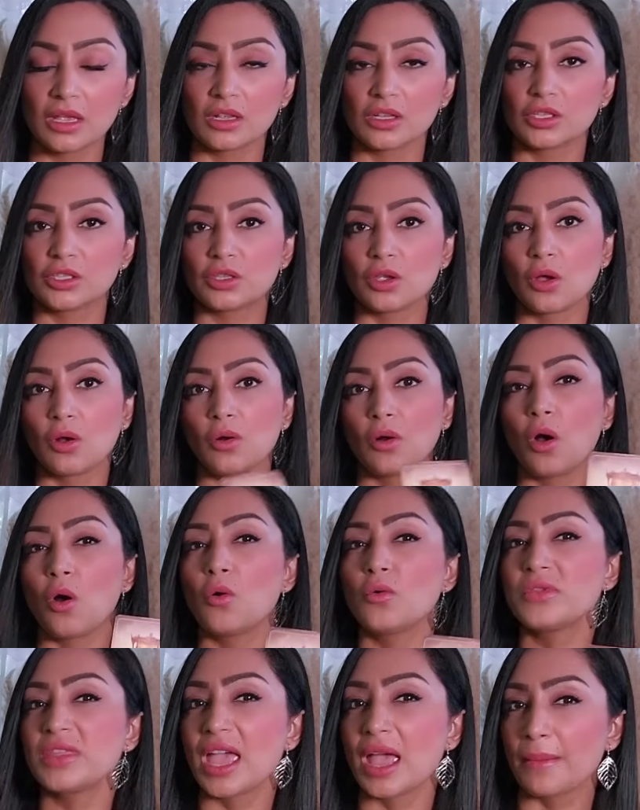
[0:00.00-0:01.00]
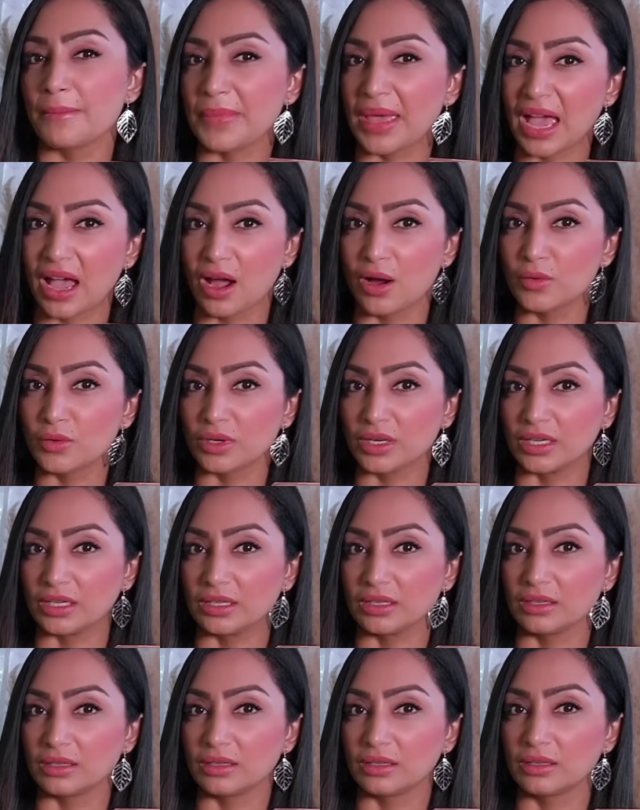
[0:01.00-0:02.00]
So own that power,
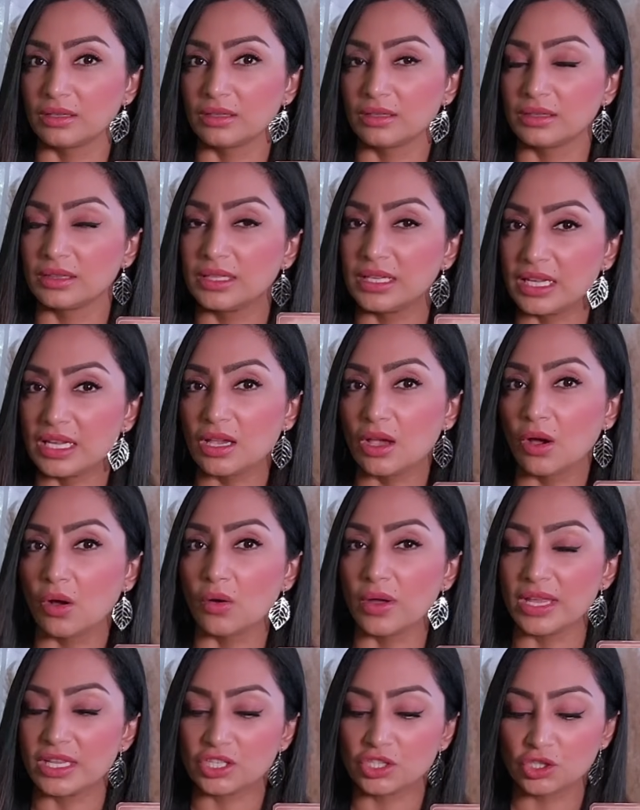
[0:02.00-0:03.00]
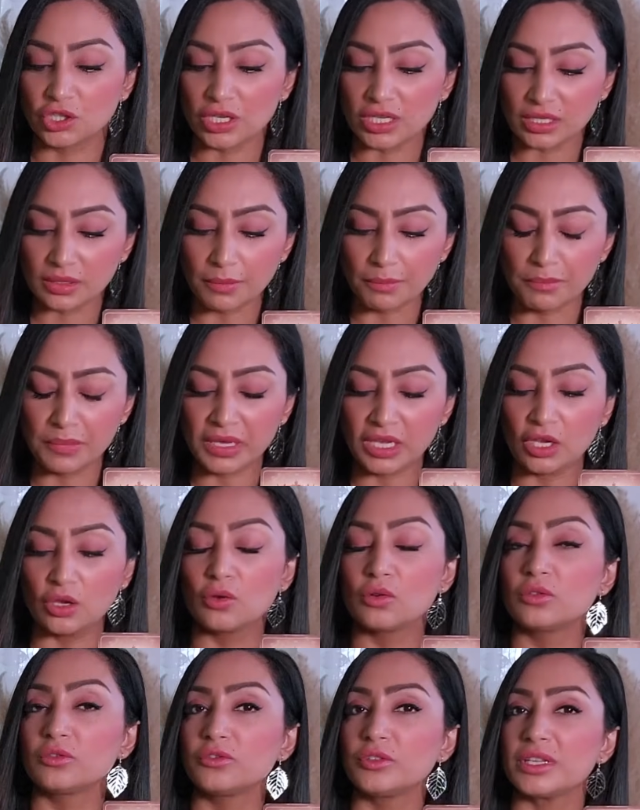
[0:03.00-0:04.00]
Leo. It's just
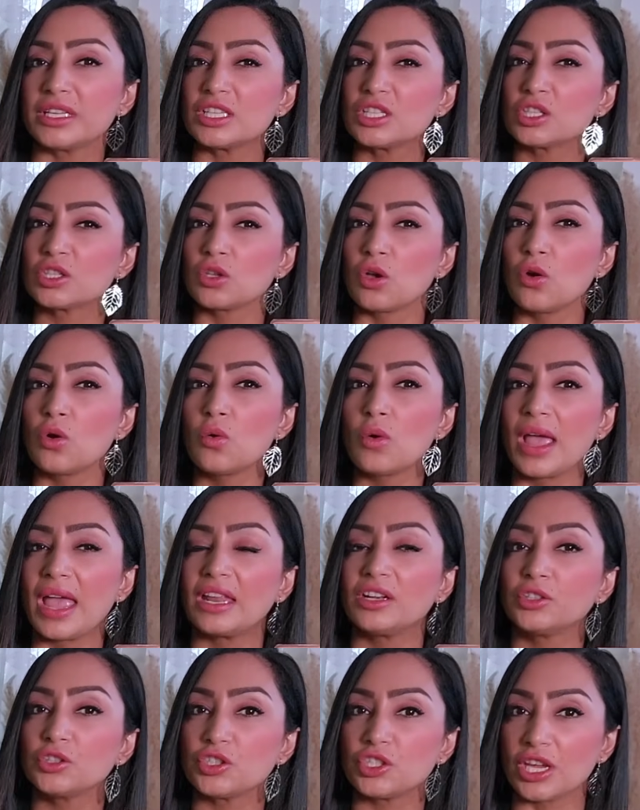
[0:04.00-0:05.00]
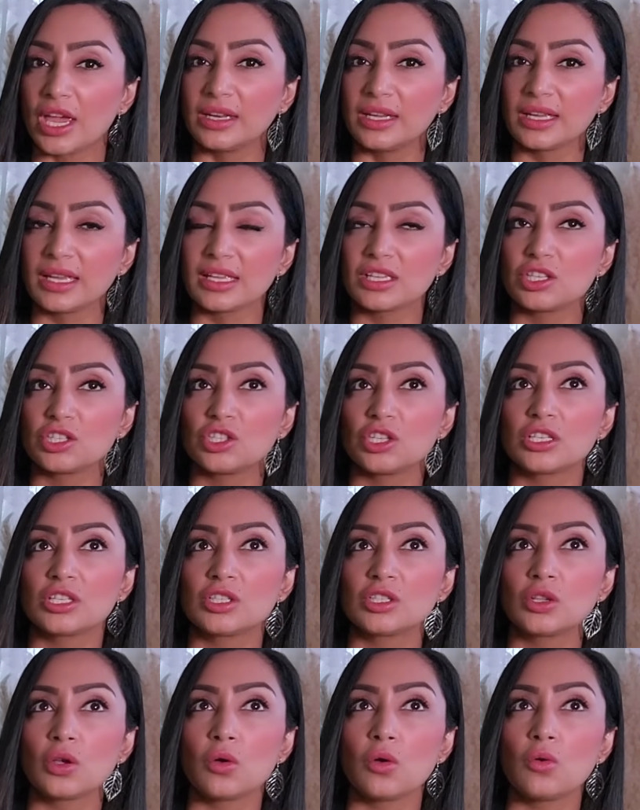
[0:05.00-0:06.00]
beautiful. It's so energetic. It's
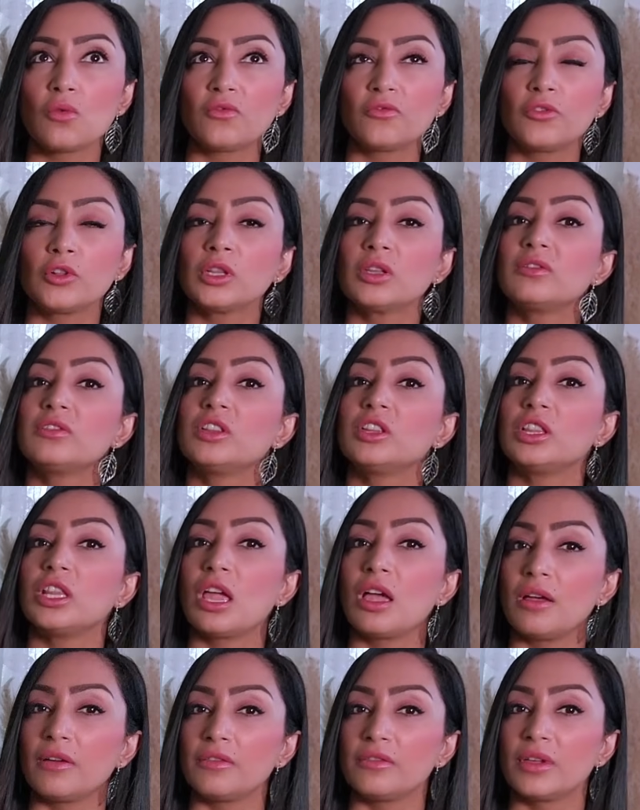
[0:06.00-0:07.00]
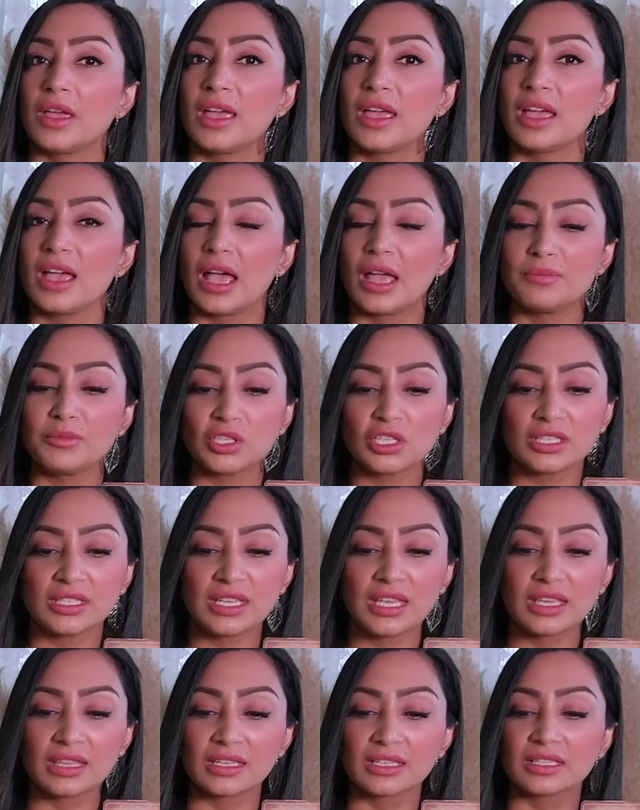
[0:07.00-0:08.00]
just so full of love. I'm just
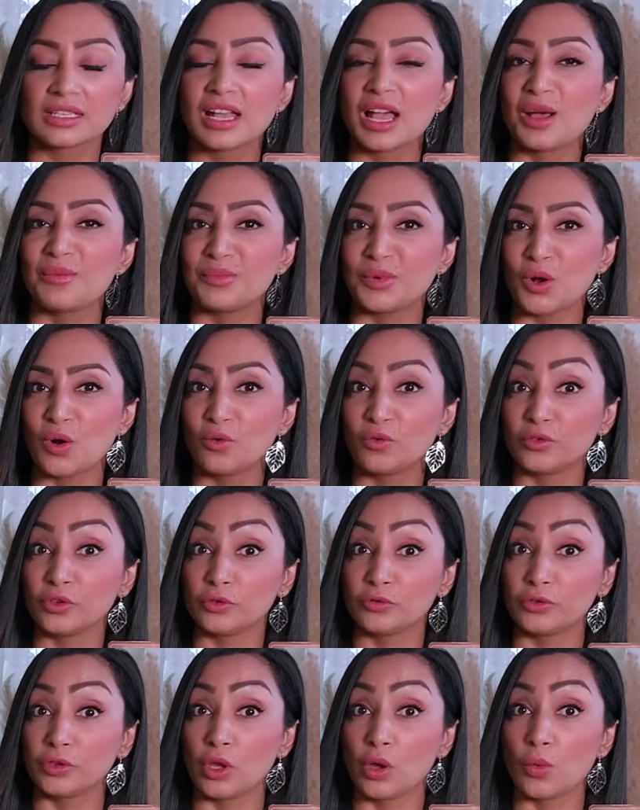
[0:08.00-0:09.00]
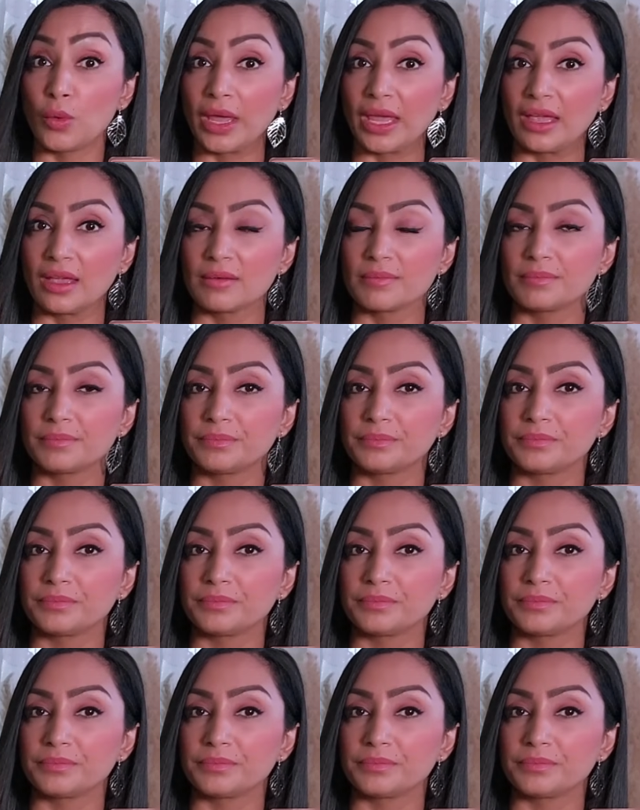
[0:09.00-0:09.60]
seeing this cup overflowing.